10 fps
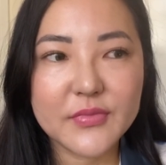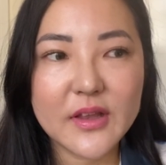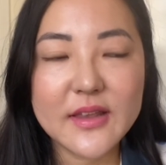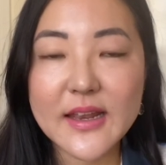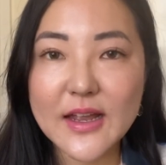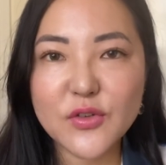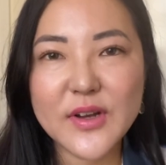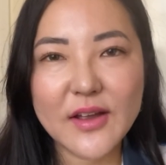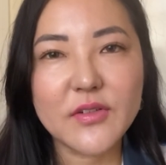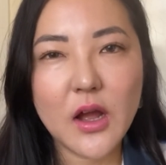they
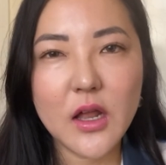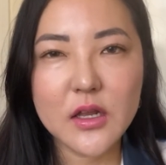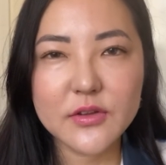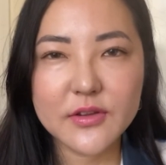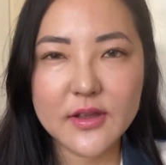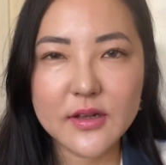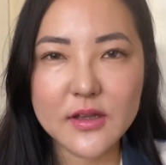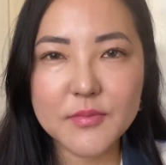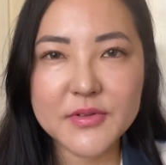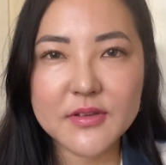naturally have color to their
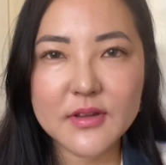lips,